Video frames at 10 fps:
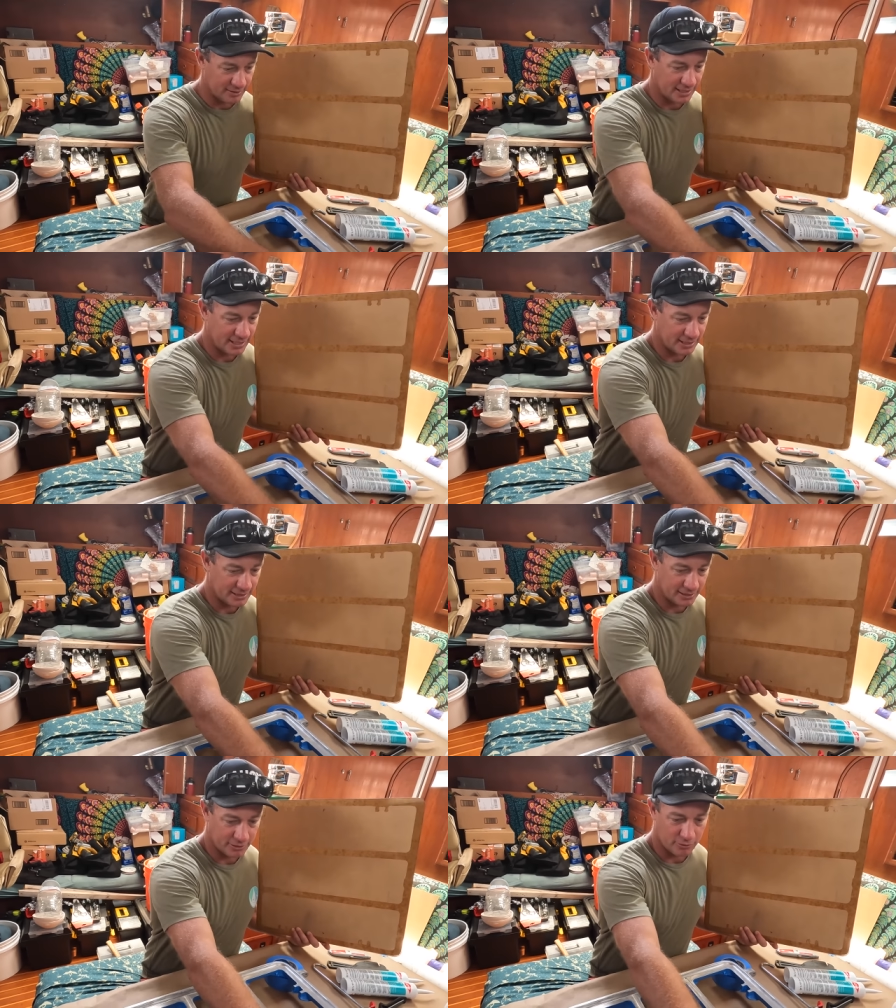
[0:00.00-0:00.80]

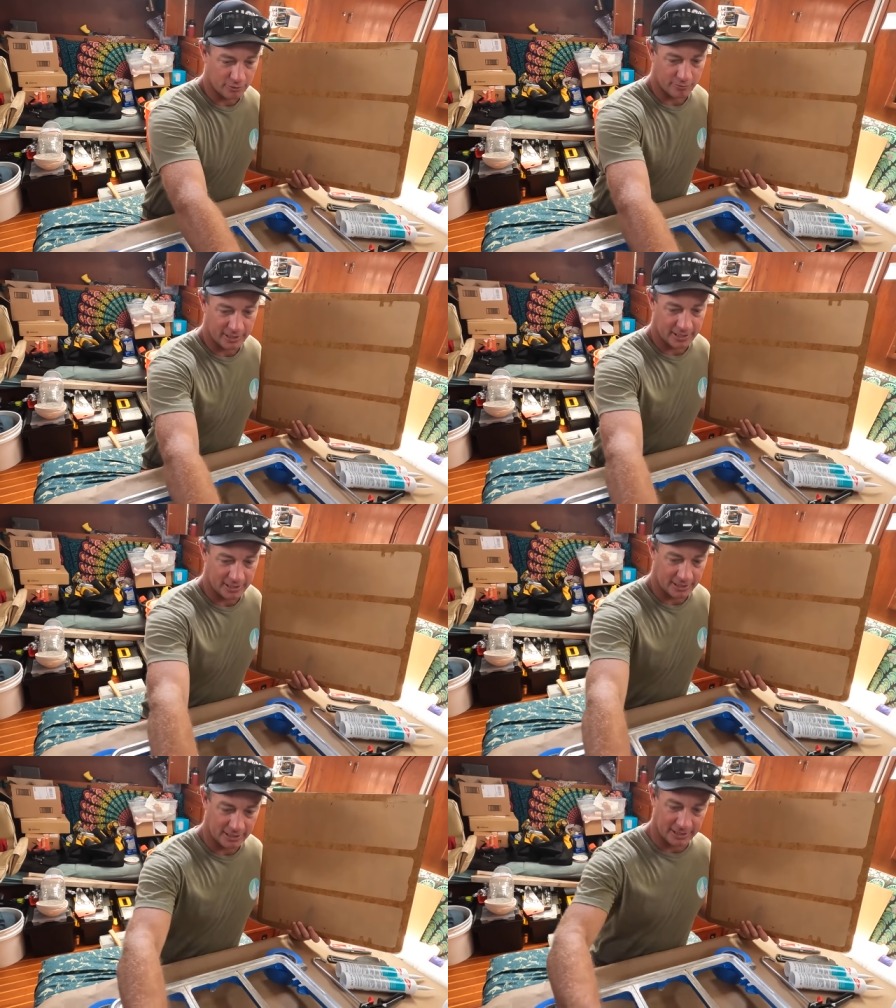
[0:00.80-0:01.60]
Taj has gone around
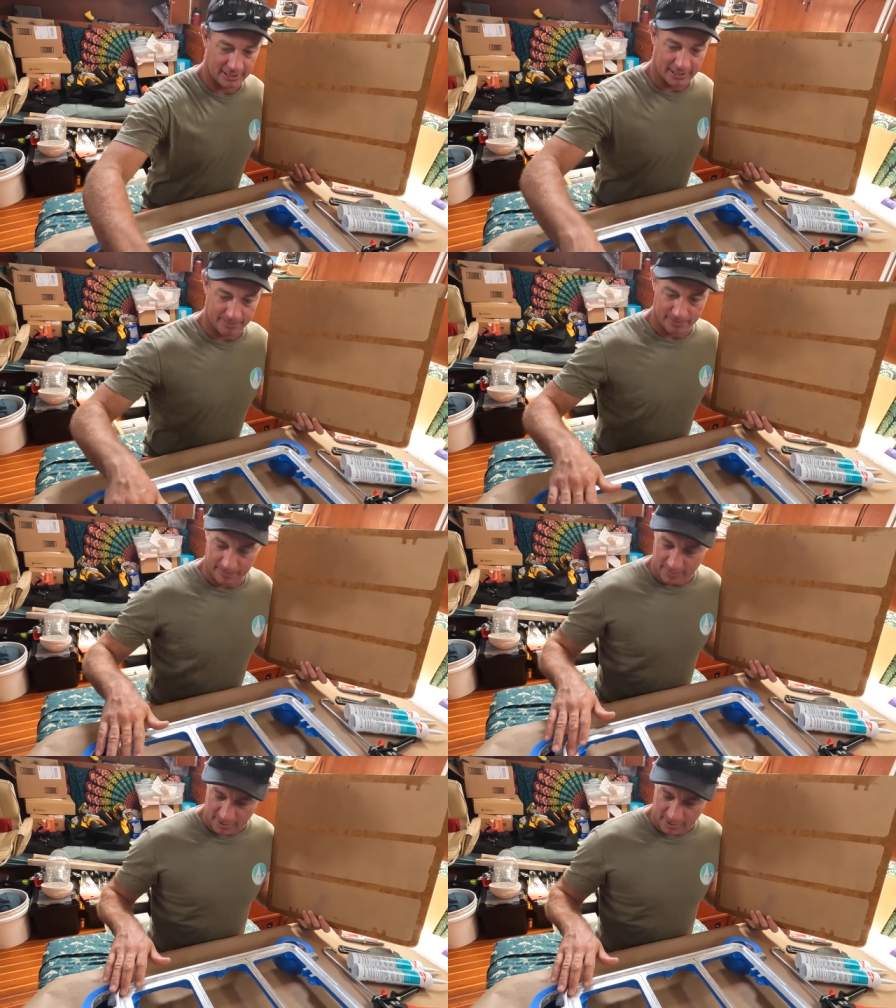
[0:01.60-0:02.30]
and cleaned up